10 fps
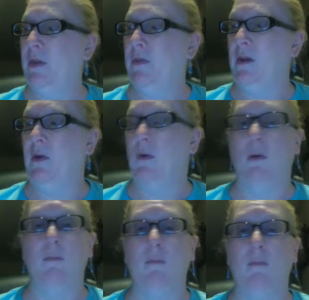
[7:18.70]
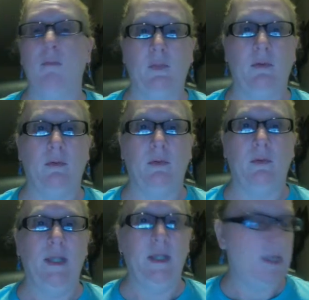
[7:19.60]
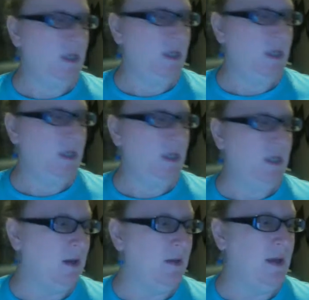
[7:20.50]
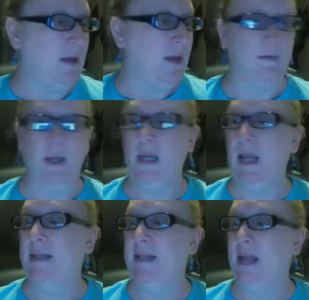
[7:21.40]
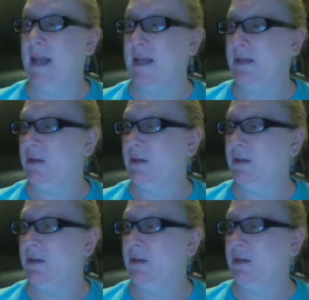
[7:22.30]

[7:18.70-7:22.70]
that there are multiple intelligences, and he has 8